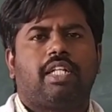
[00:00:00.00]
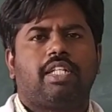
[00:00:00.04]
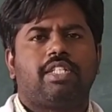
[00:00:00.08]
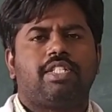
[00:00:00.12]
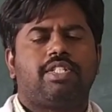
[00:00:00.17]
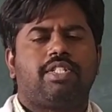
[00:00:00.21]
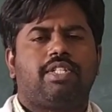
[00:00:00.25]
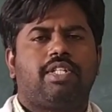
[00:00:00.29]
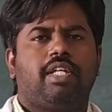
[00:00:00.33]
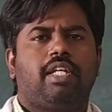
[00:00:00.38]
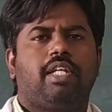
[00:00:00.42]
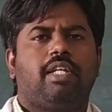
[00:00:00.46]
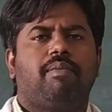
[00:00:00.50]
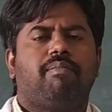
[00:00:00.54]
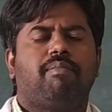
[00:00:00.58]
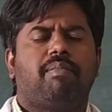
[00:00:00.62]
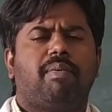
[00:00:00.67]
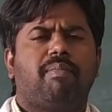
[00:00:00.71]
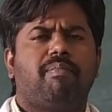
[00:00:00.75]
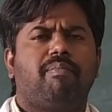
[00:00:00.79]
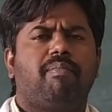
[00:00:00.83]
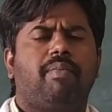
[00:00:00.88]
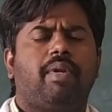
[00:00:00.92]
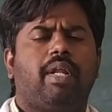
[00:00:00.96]
resting
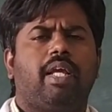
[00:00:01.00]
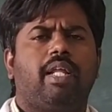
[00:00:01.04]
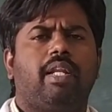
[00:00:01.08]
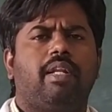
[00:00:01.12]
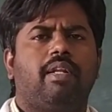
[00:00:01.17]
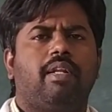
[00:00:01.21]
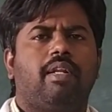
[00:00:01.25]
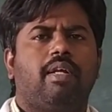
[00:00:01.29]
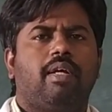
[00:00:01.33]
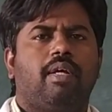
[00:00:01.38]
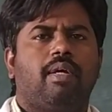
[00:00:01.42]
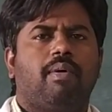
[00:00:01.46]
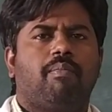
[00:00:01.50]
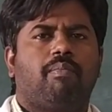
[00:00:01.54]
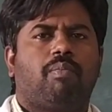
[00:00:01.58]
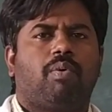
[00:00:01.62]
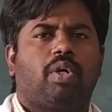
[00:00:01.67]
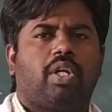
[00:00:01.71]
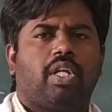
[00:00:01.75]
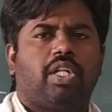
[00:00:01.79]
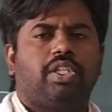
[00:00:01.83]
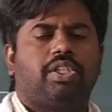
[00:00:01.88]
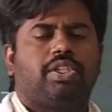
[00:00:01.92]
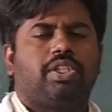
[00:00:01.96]
membrane
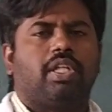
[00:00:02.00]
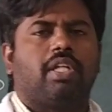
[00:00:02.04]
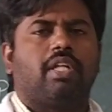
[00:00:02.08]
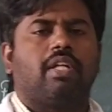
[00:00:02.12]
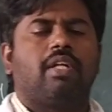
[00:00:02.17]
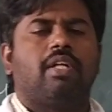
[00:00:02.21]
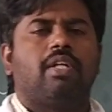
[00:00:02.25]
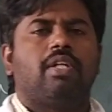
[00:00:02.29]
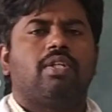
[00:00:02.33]
potential.